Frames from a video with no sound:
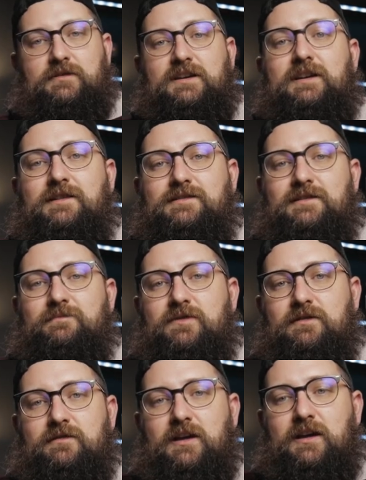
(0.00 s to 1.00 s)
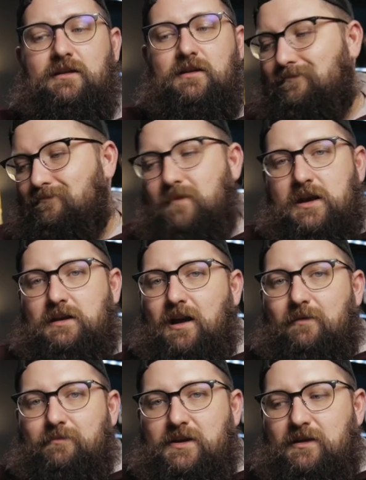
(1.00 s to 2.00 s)
Getting something that may
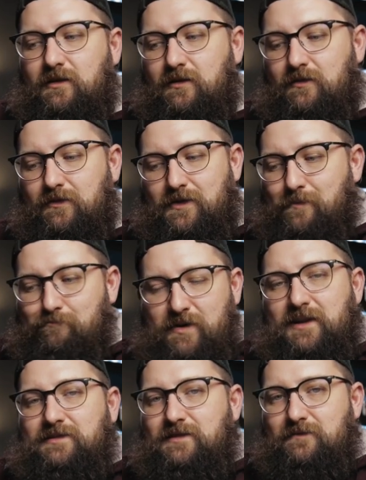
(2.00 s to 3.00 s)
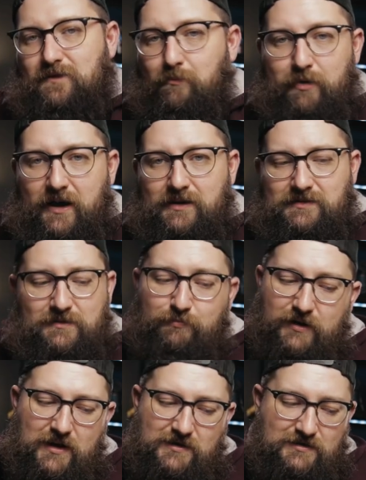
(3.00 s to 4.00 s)
not be the best of the best,
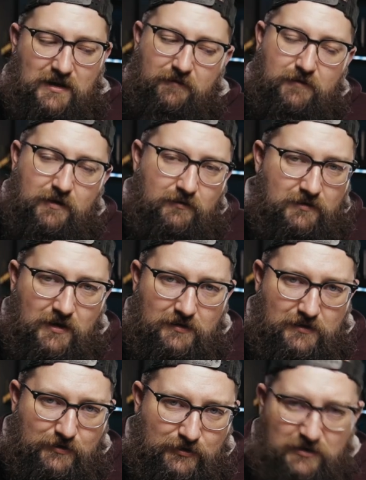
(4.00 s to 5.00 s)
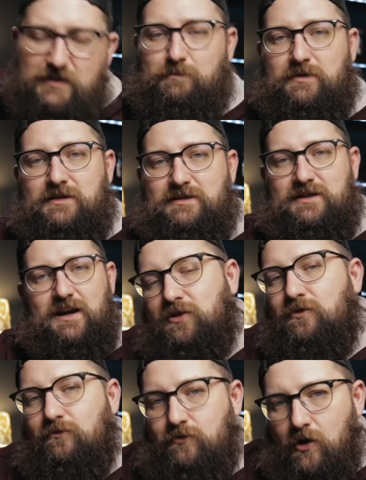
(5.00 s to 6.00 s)
but it's definitely not the cheapest, but
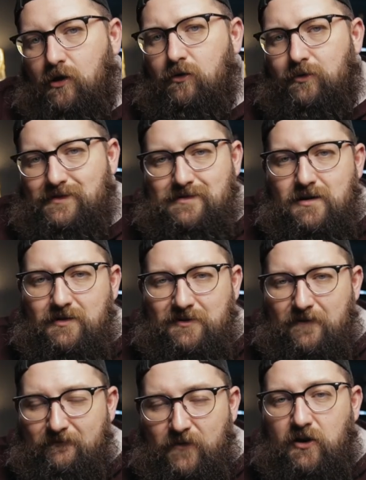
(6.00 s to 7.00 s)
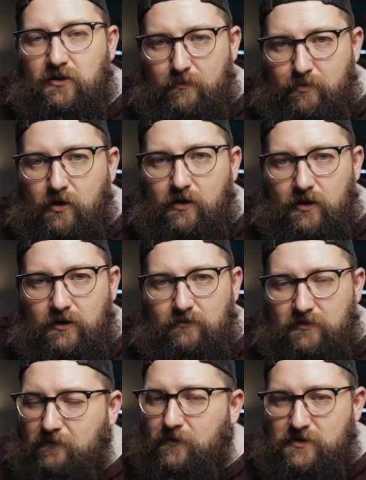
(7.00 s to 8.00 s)
you know it's not gonna fall apart
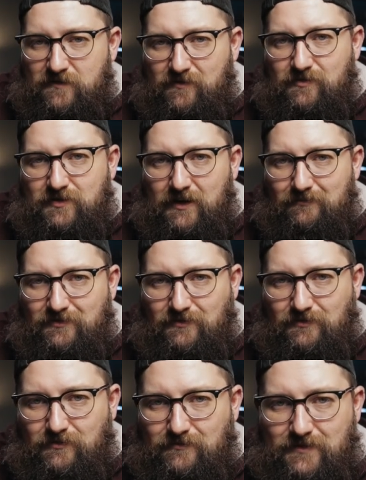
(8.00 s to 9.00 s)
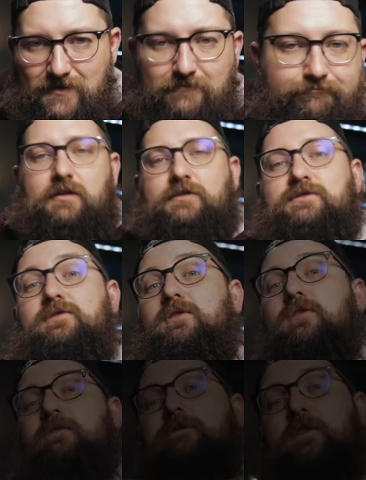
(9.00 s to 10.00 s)
the first few times you use it.
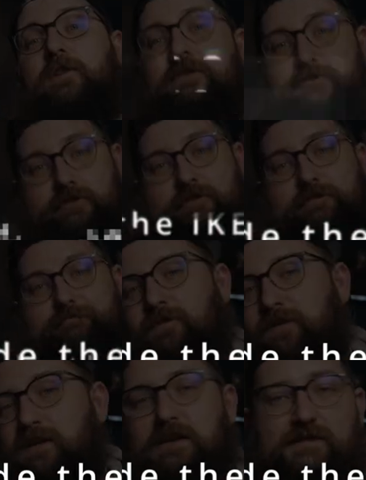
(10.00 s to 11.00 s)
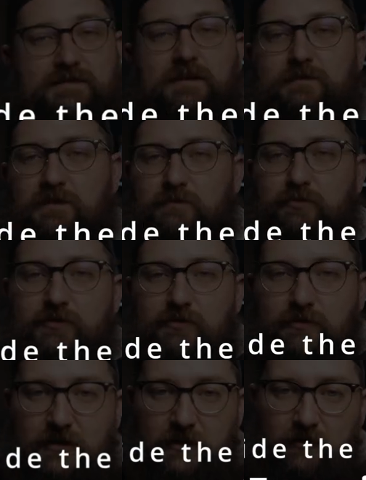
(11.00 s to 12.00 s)
Studio furniture. You need something to put
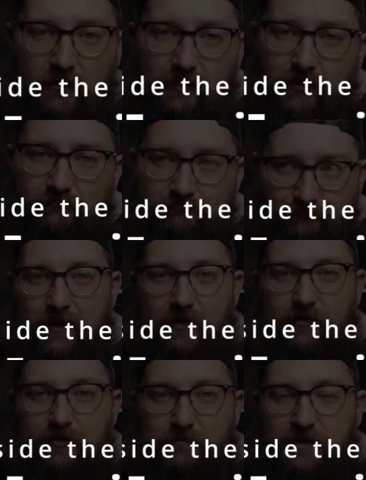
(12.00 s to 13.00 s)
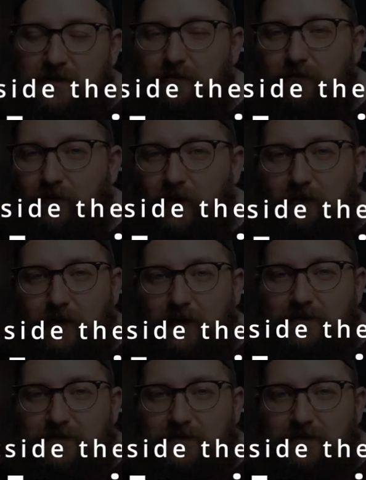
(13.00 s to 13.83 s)
your gear on, that could be the very, very